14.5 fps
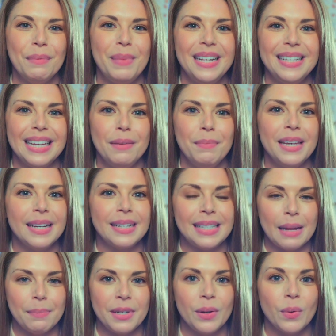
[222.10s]
Bids can be
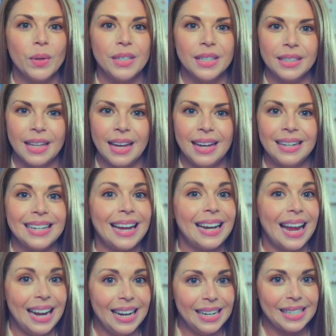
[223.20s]
accepted or declined at
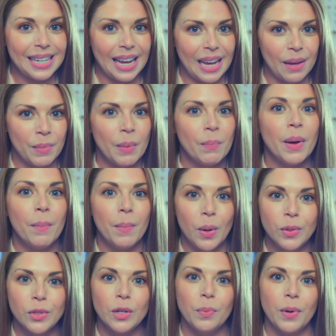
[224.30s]
any time, but
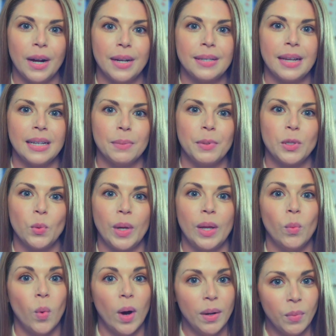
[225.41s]
most are processed
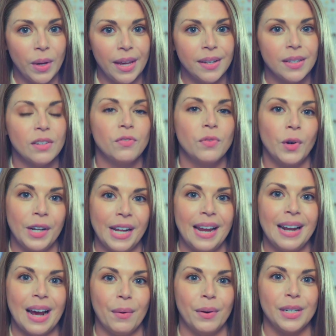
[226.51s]
between 1 week to 48
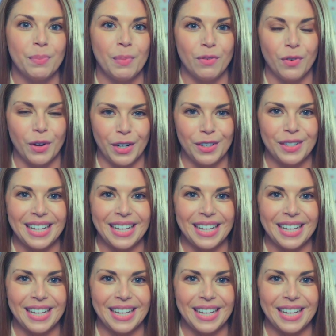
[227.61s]
hours before your